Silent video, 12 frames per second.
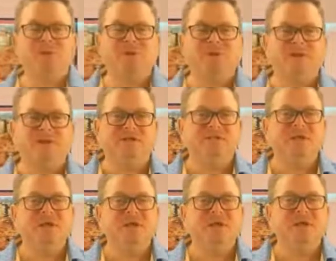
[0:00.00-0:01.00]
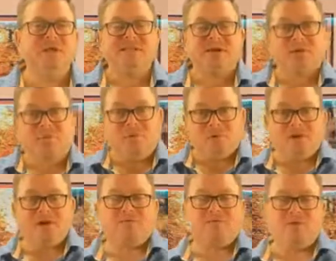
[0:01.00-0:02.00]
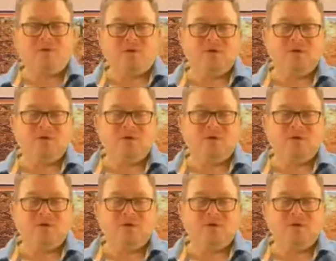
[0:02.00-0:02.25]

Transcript: is they are a product-focused,